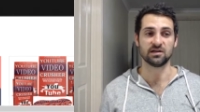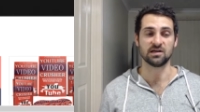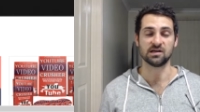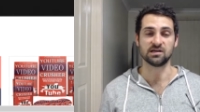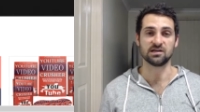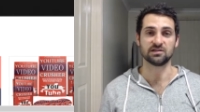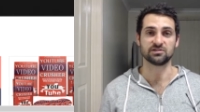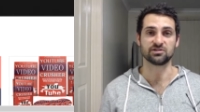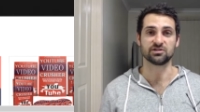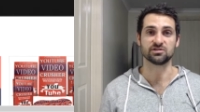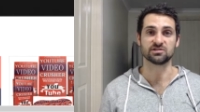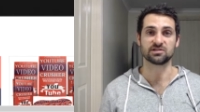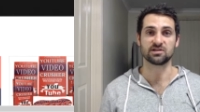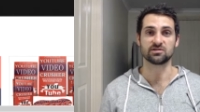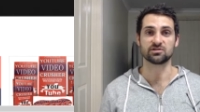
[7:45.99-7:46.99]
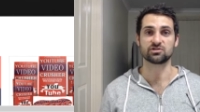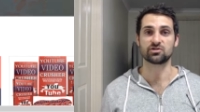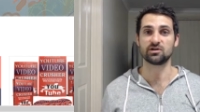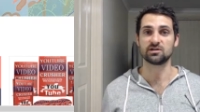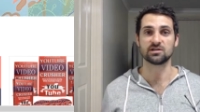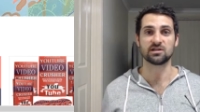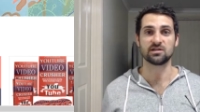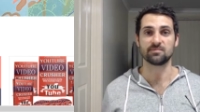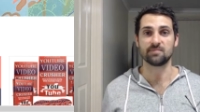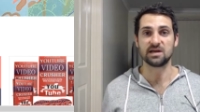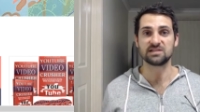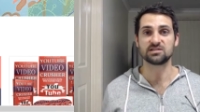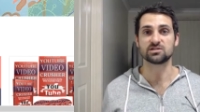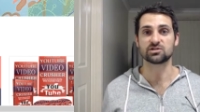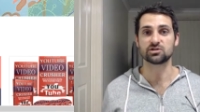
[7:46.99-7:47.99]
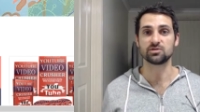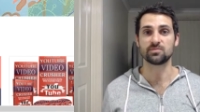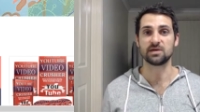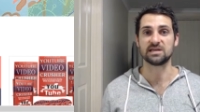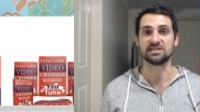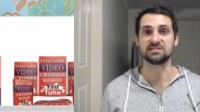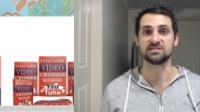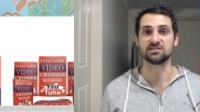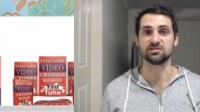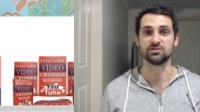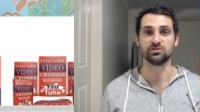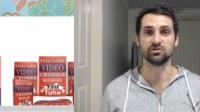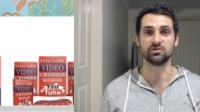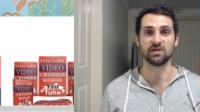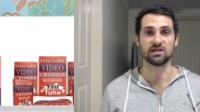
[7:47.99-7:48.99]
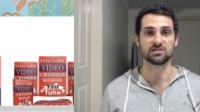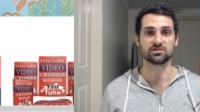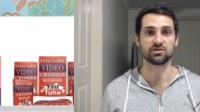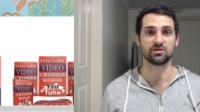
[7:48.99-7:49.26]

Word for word: as you can see on the screen, it makes it super easy to do that.